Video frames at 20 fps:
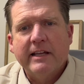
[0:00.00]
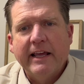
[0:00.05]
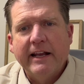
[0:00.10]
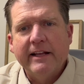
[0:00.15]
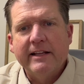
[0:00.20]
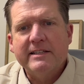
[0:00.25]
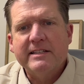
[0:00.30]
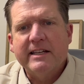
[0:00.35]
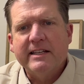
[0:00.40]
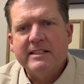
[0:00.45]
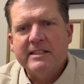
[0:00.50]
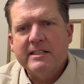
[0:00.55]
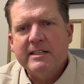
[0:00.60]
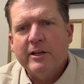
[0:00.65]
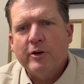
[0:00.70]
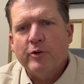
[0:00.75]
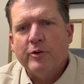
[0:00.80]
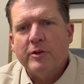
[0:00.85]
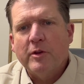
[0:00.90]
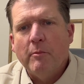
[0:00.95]
and is
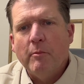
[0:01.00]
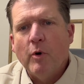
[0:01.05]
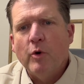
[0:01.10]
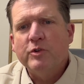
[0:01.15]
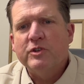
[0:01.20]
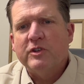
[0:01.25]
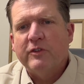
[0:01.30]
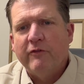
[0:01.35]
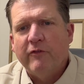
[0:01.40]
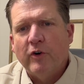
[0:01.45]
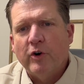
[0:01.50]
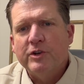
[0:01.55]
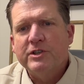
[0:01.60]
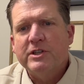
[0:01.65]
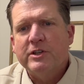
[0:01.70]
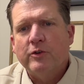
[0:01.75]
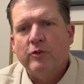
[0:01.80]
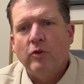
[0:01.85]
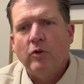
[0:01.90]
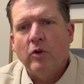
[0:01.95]
considered the most
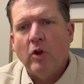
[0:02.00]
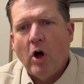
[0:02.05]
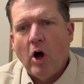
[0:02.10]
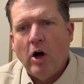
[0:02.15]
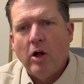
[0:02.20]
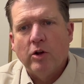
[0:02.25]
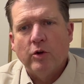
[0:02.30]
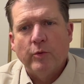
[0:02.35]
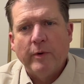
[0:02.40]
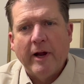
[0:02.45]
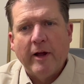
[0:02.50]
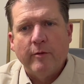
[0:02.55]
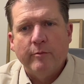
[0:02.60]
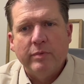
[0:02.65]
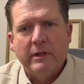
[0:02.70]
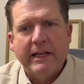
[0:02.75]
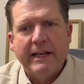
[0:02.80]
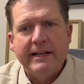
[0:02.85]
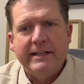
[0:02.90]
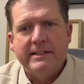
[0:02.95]
versatile all-around
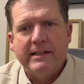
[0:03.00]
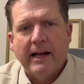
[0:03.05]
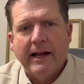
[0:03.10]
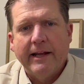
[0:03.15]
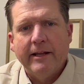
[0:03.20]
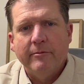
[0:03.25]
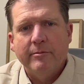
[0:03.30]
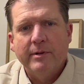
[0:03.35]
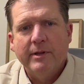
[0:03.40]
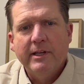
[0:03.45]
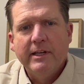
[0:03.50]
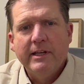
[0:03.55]
blade type.